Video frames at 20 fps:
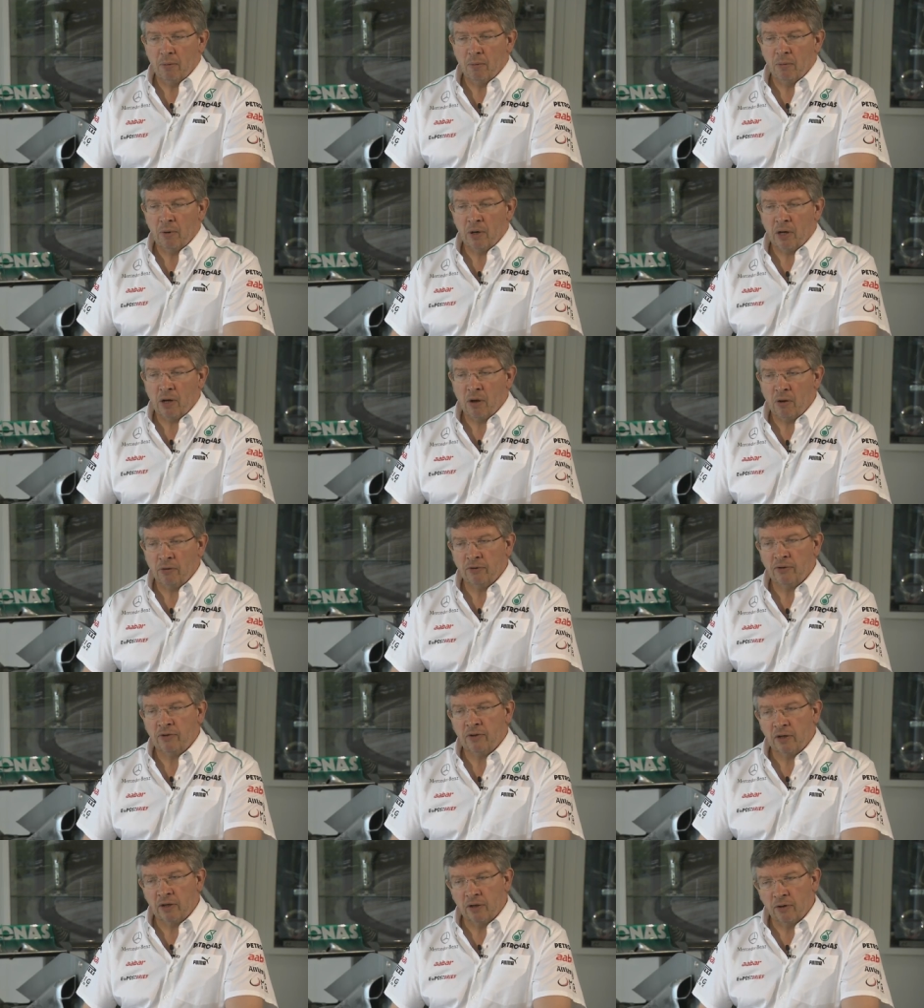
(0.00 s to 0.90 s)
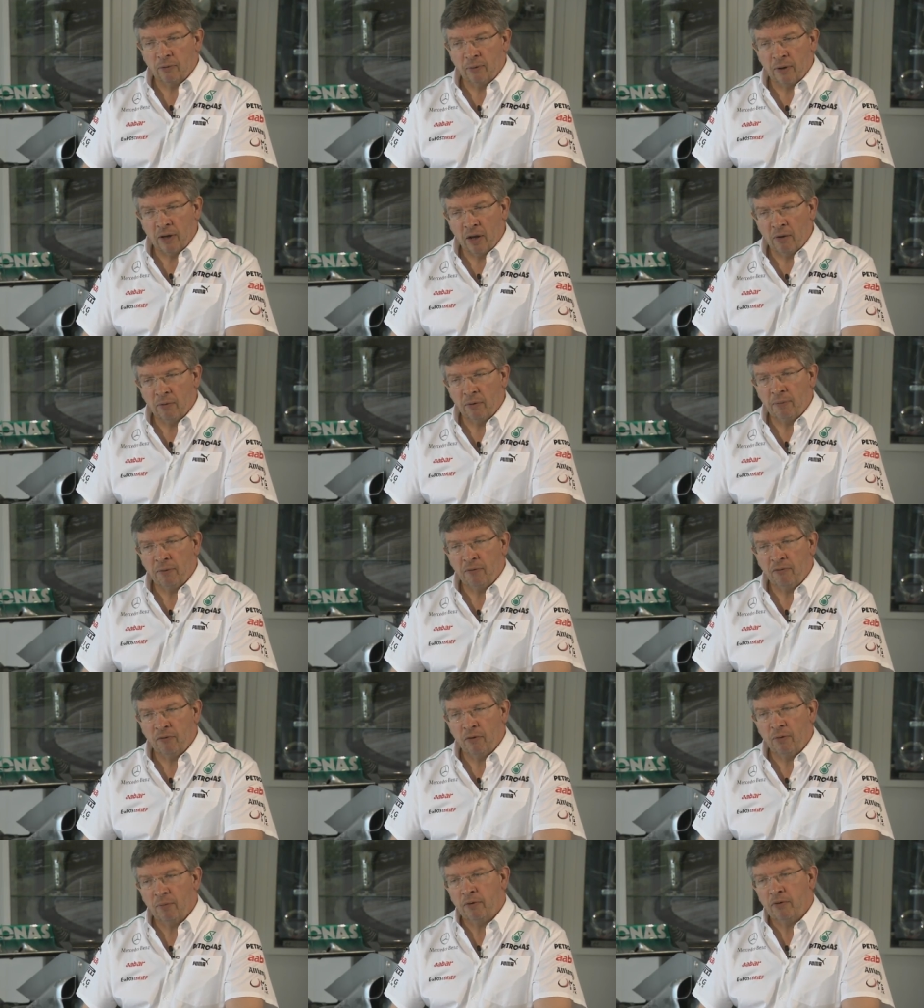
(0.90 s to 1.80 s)
we're constantly, as we are with
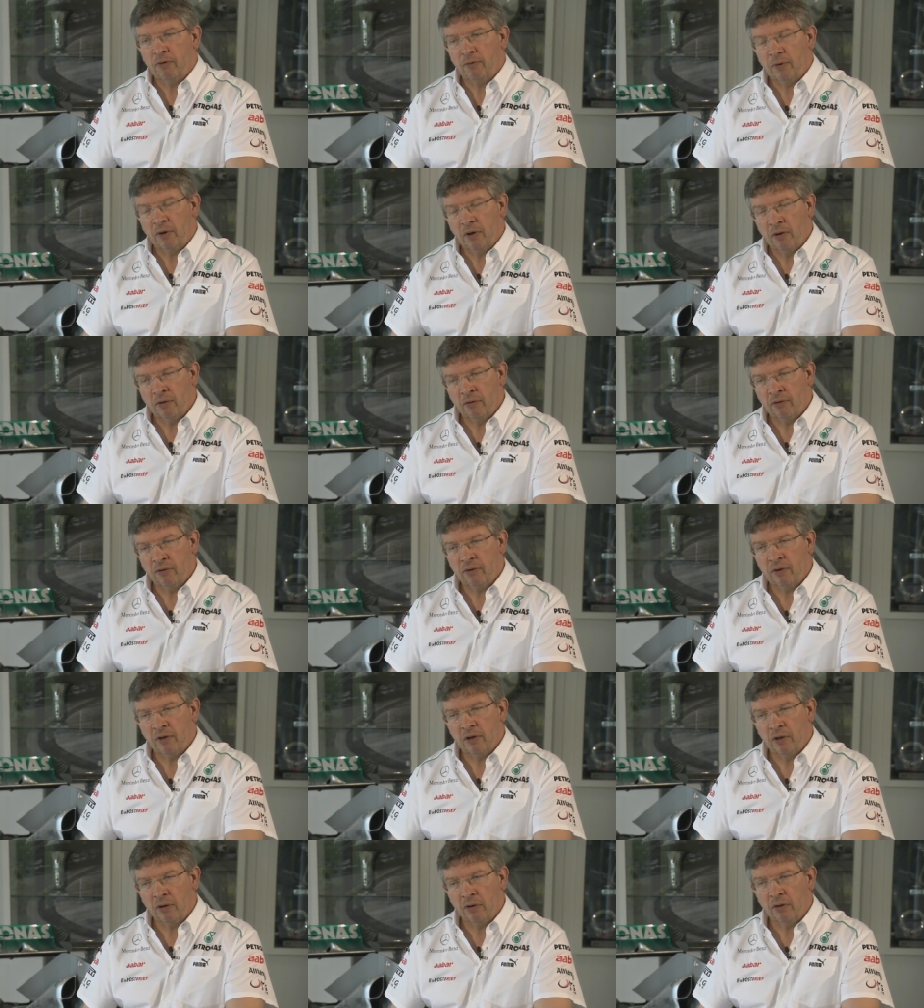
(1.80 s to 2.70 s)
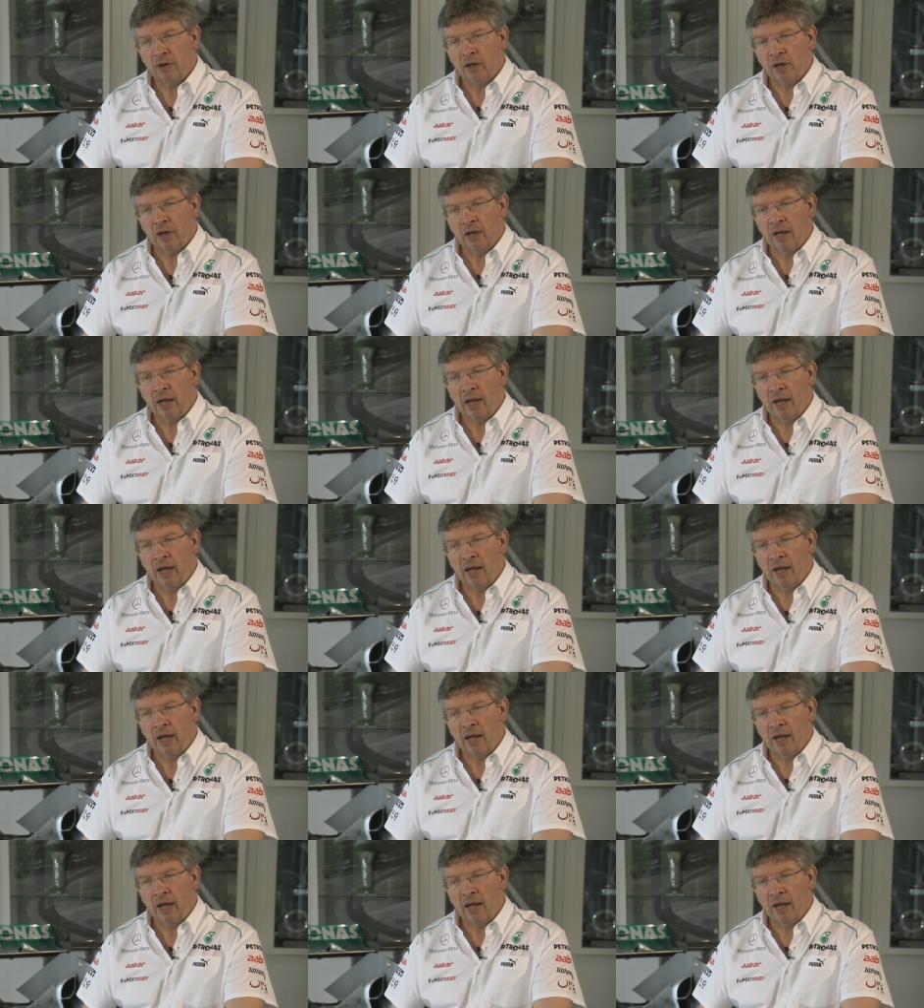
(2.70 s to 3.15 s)
performance, we're constantly looking at